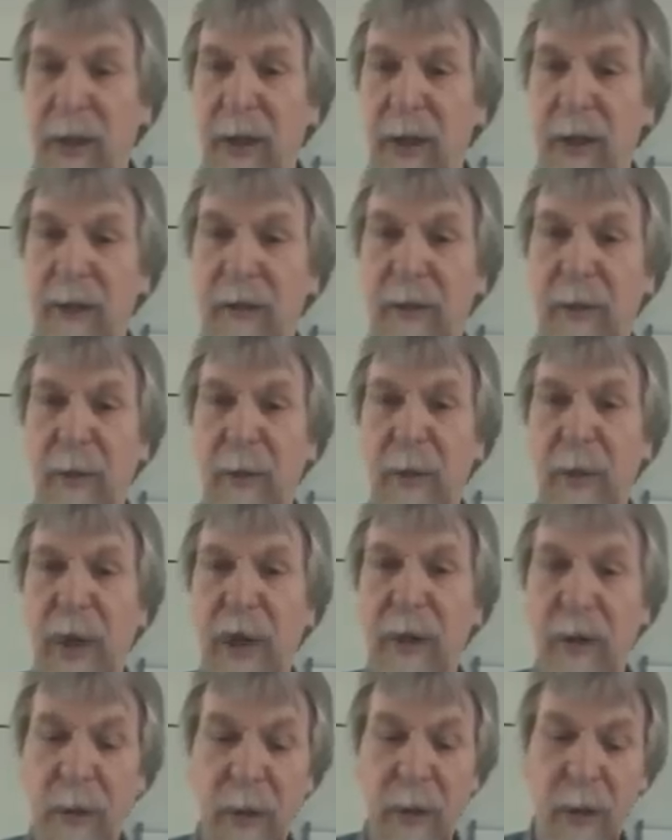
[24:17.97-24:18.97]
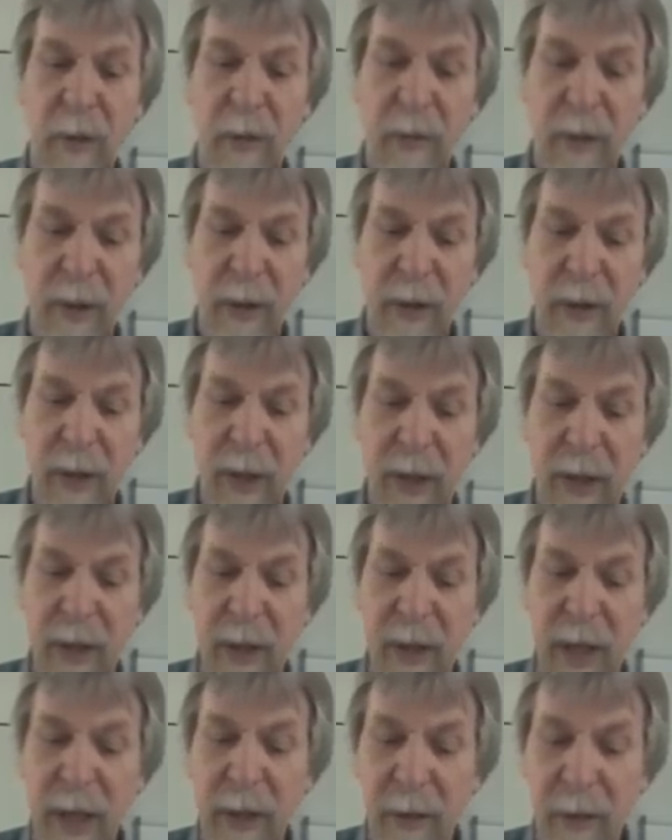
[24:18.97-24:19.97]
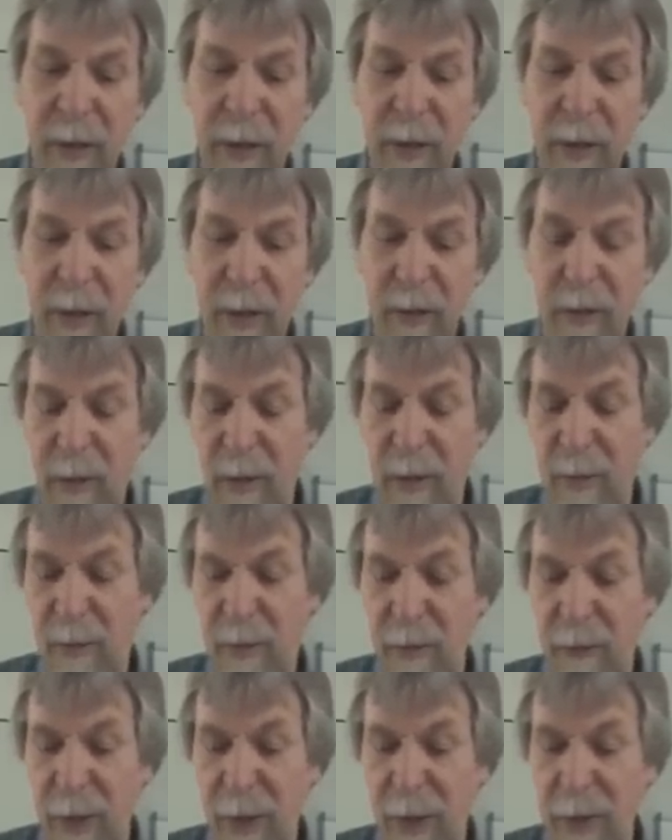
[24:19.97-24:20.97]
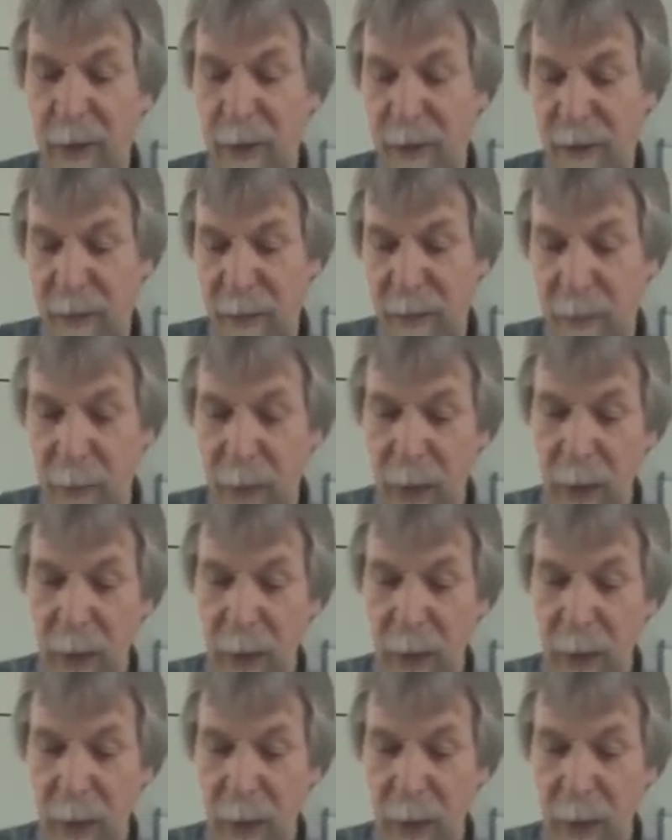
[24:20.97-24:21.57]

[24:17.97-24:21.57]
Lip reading: is 1/100 in terms of hours.